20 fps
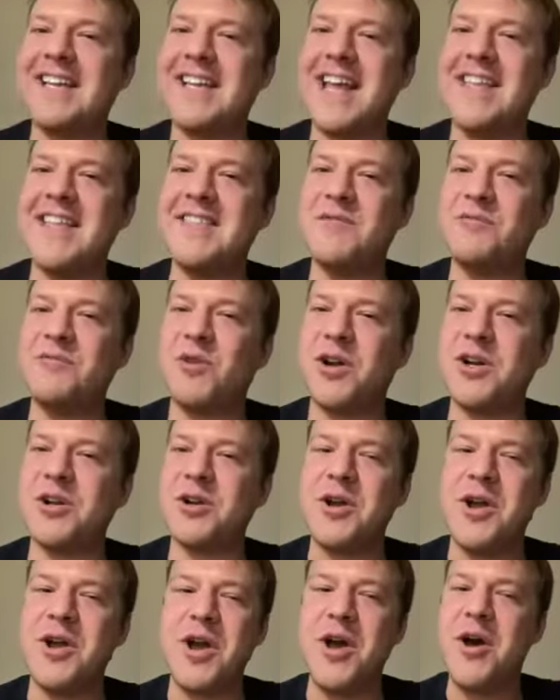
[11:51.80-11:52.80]
and then
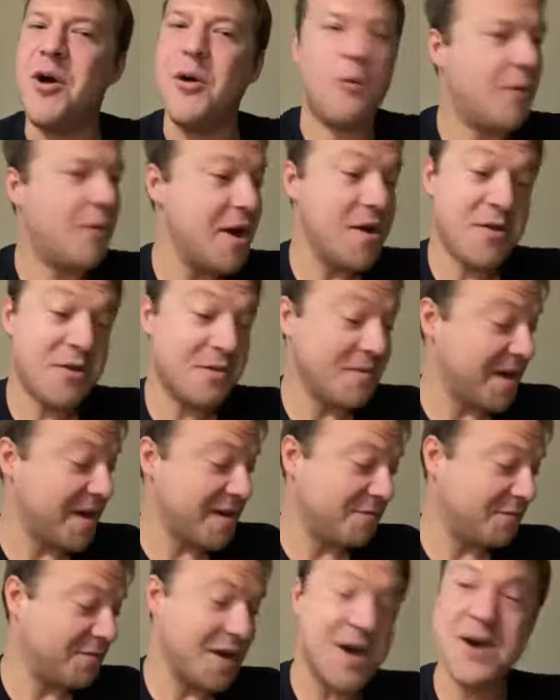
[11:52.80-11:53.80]
wonder, where's
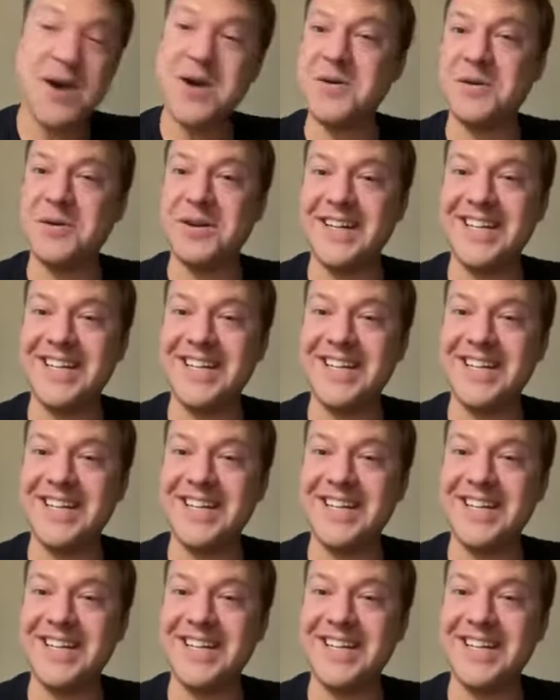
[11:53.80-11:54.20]
my phone?